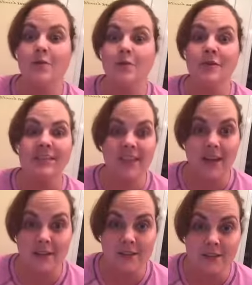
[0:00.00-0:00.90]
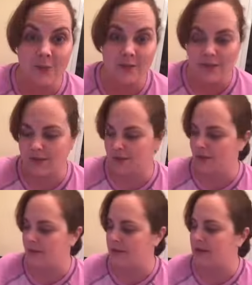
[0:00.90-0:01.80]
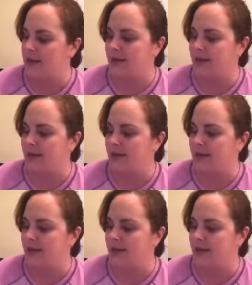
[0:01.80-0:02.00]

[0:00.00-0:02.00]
So I'm excited to see what that's going to be.